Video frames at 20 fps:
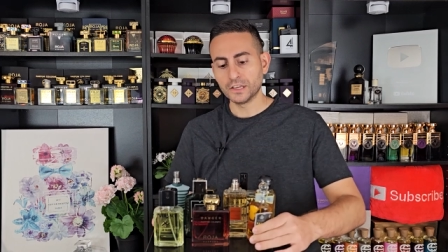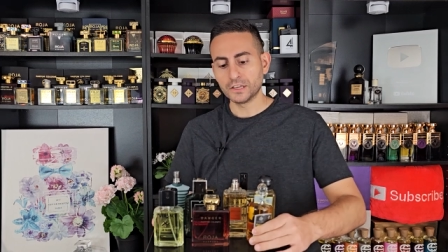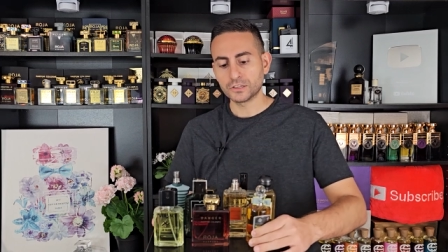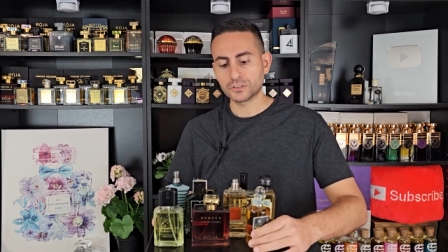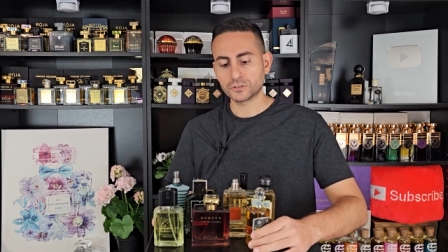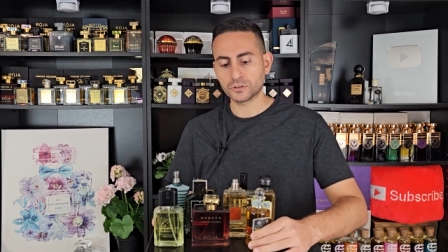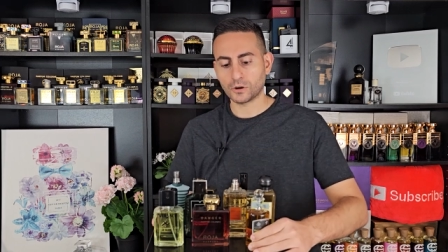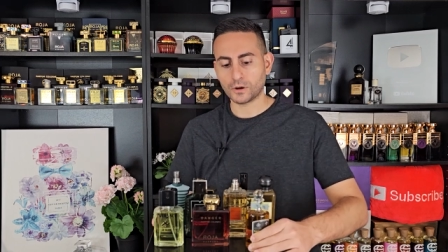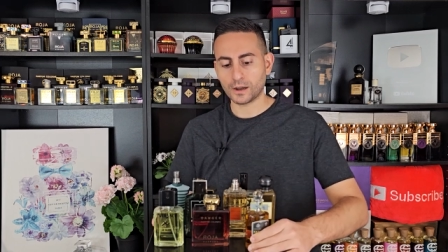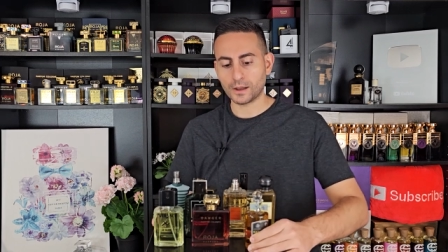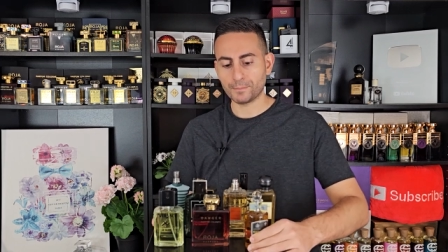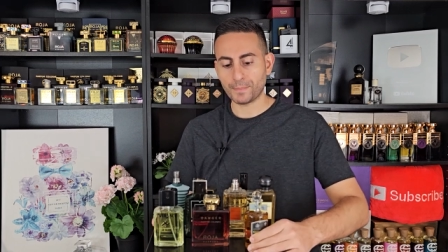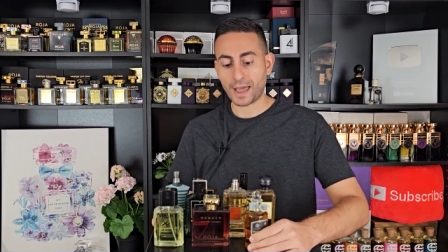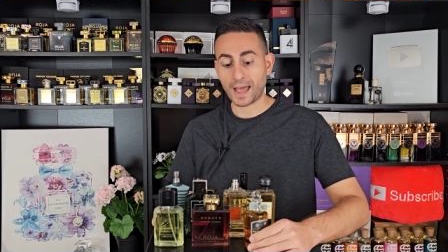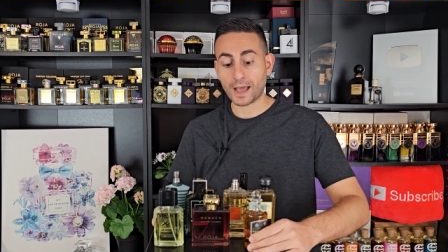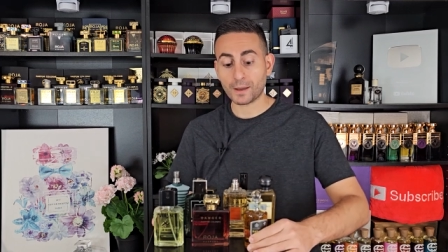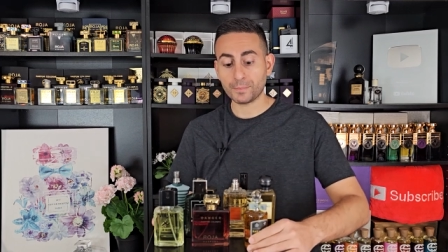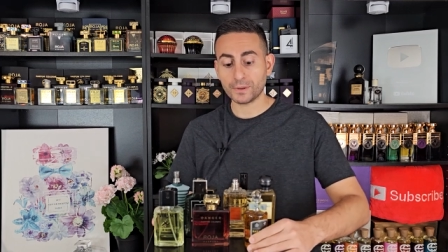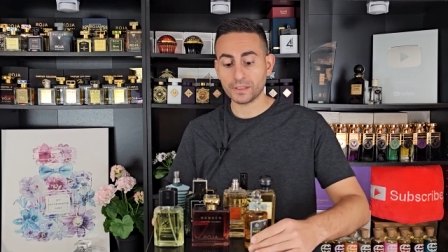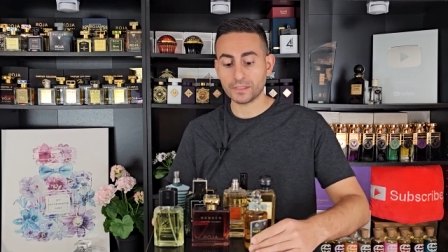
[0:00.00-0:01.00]
So I'm
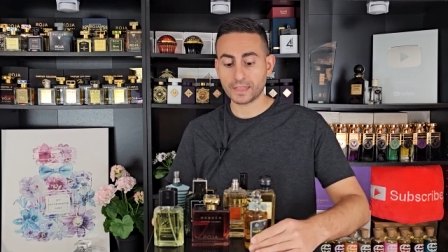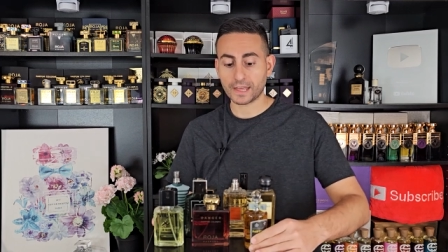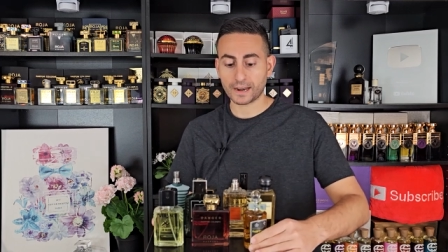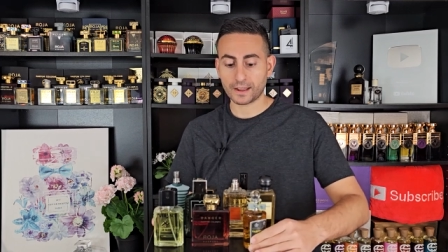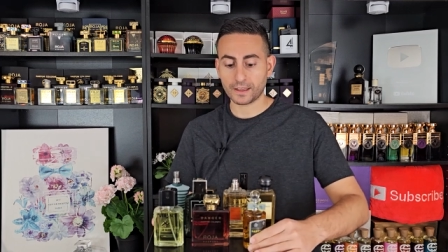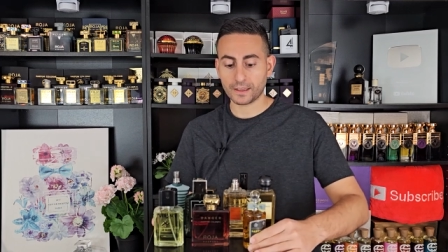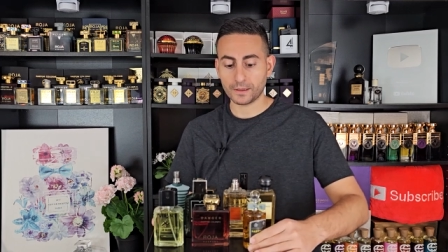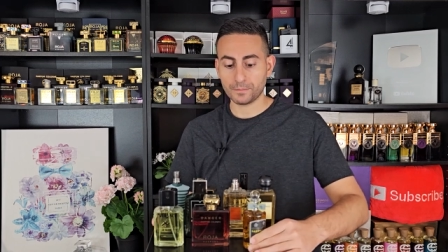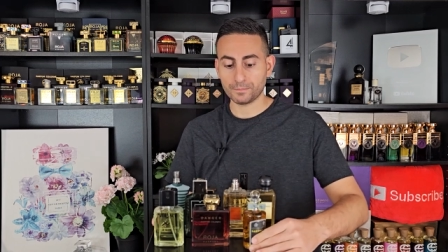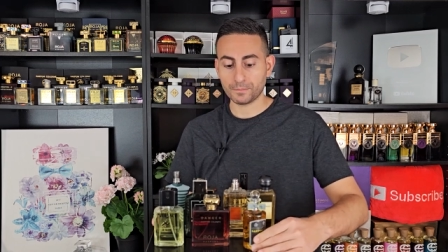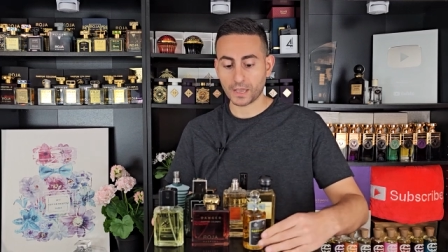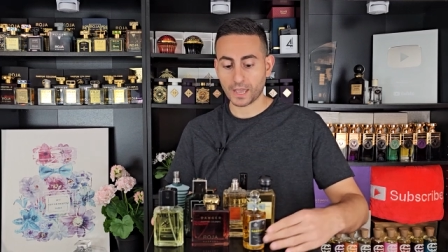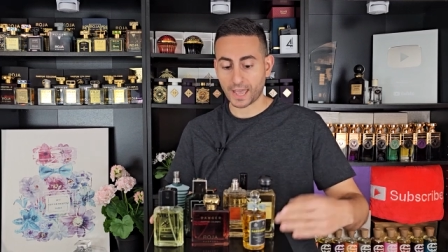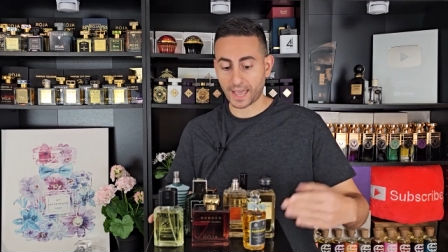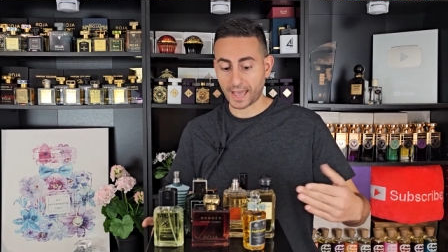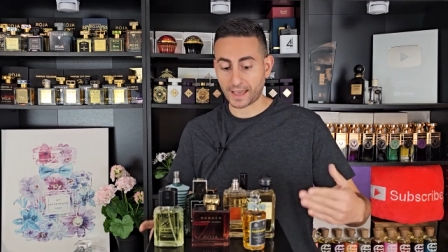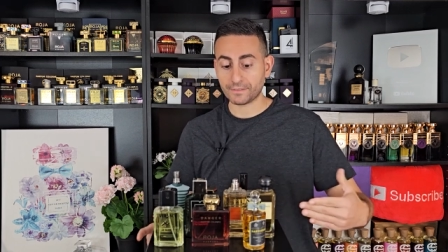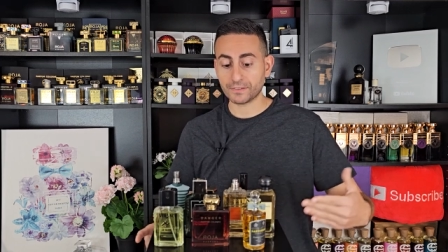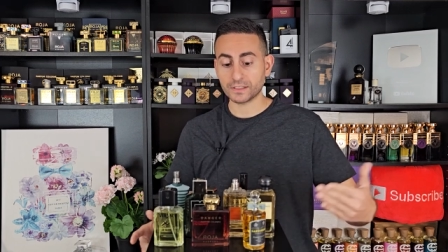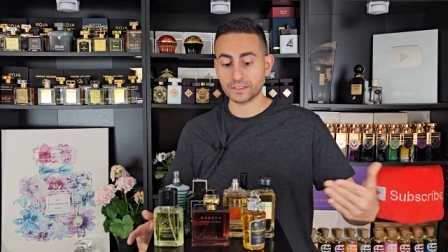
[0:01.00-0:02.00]
happy that I'm
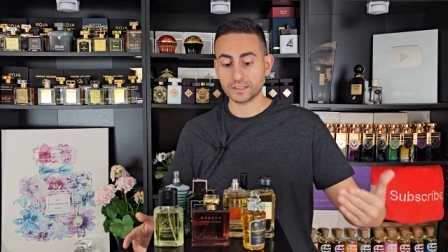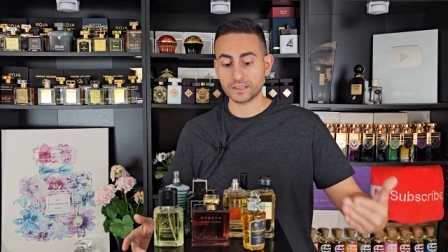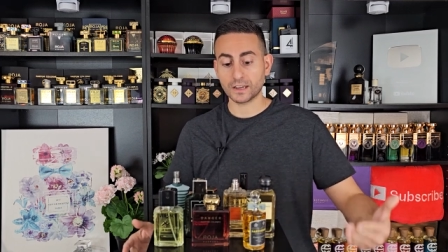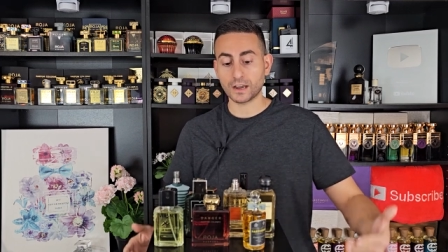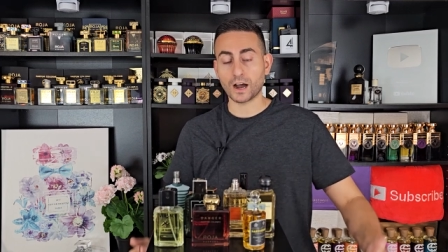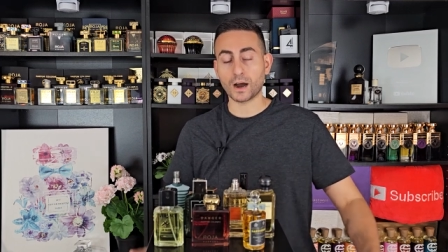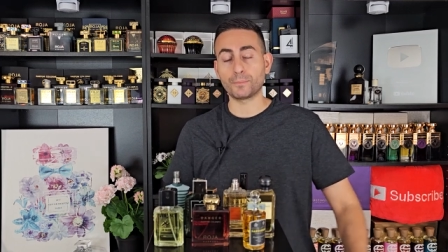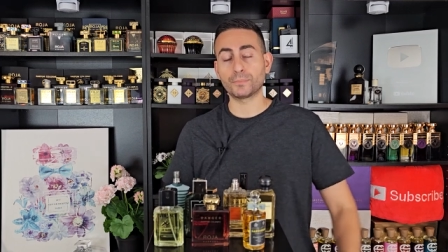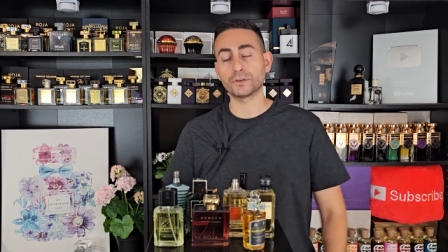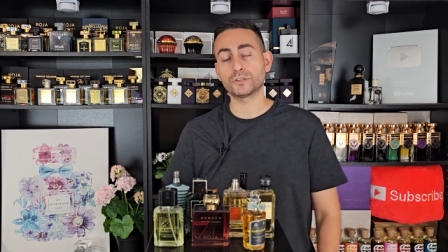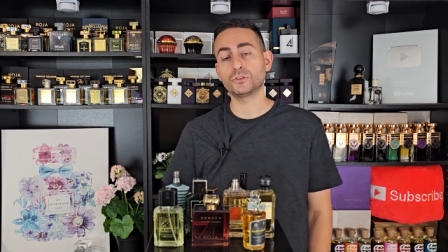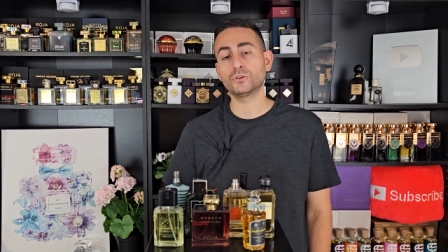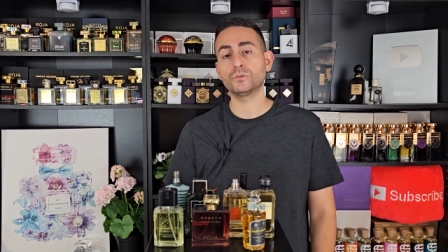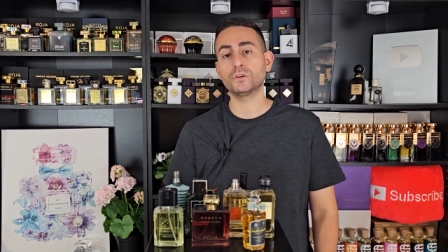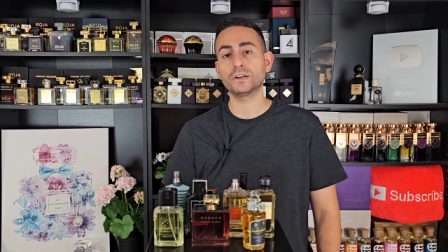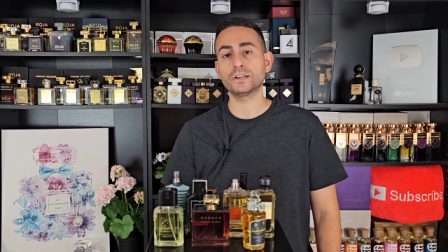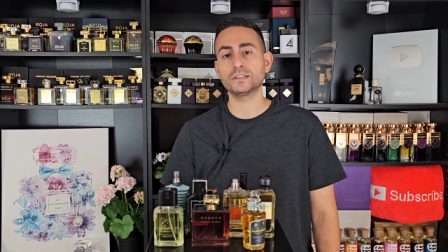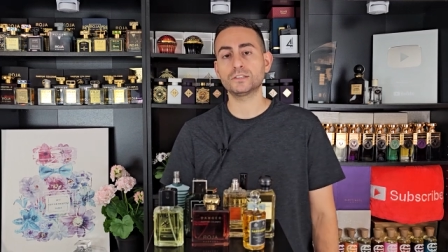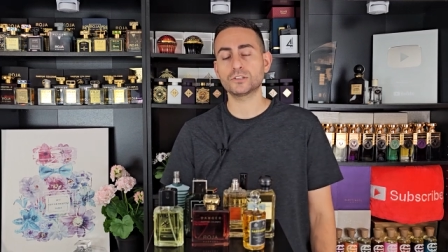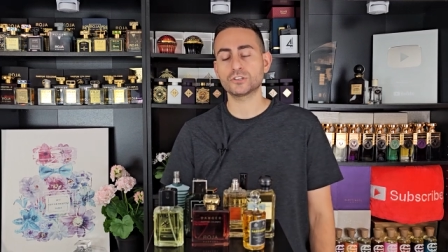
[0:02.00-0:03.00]
having the
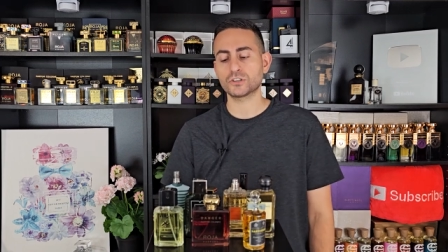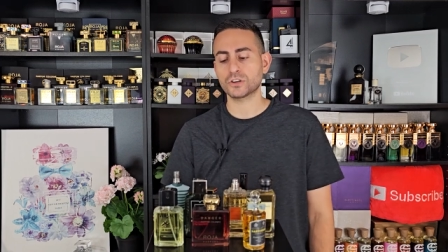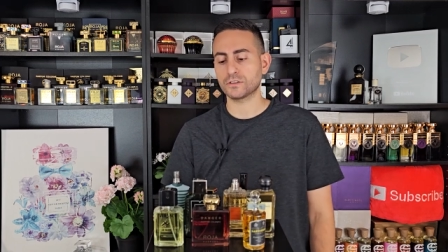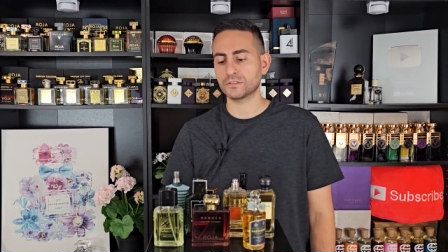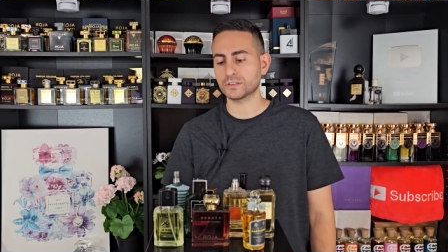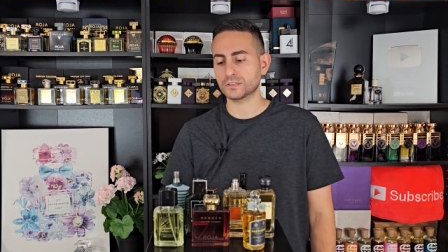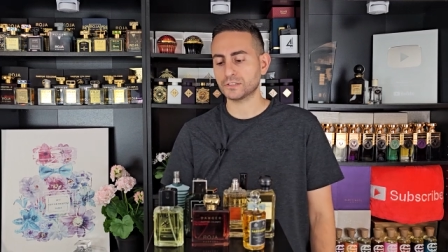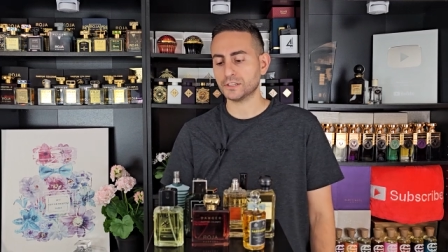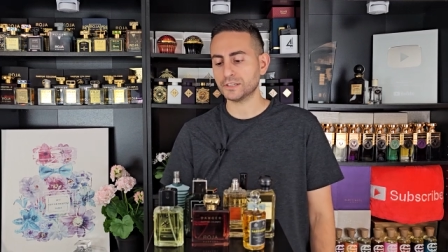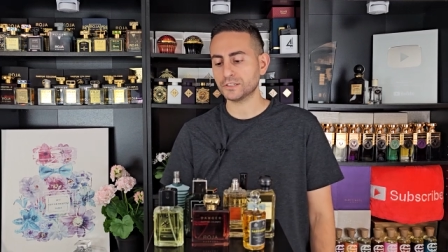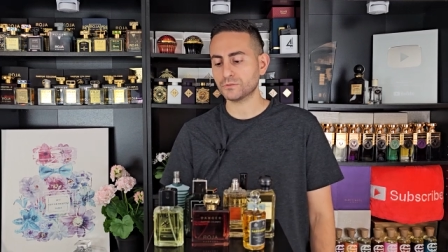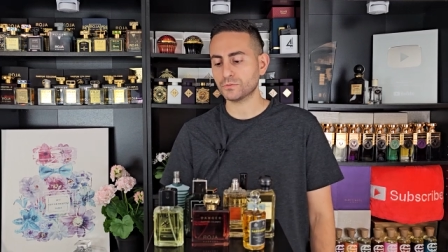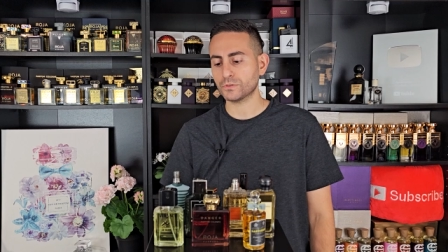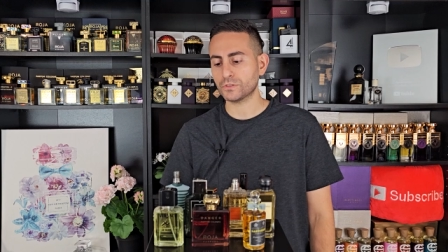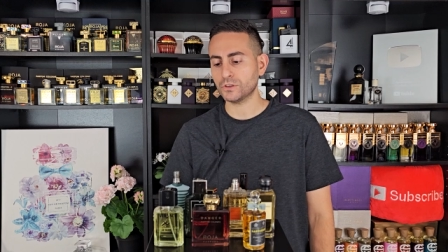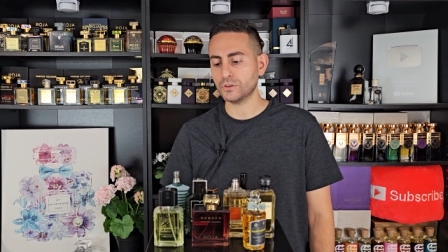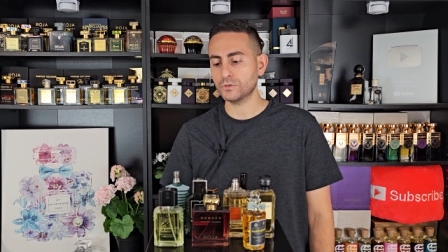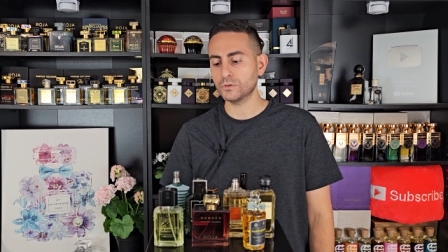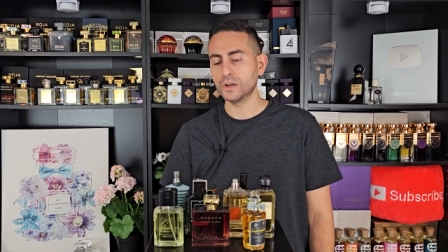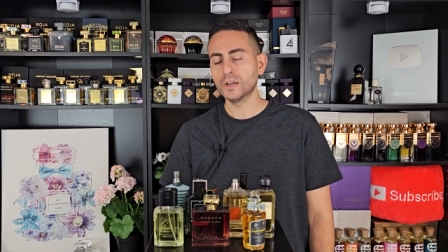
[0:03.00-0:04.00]
opportunity to share this list with
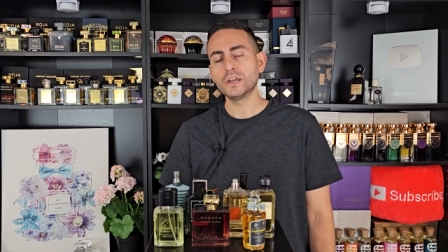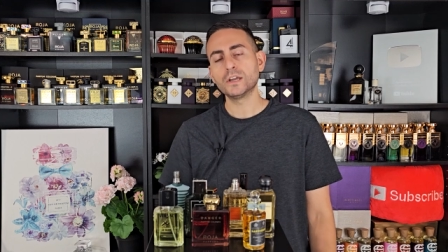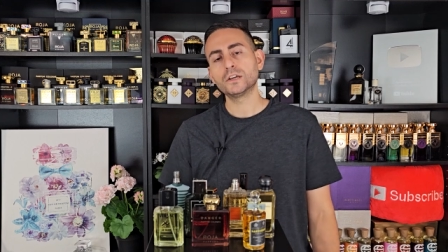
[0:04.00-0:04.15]
you.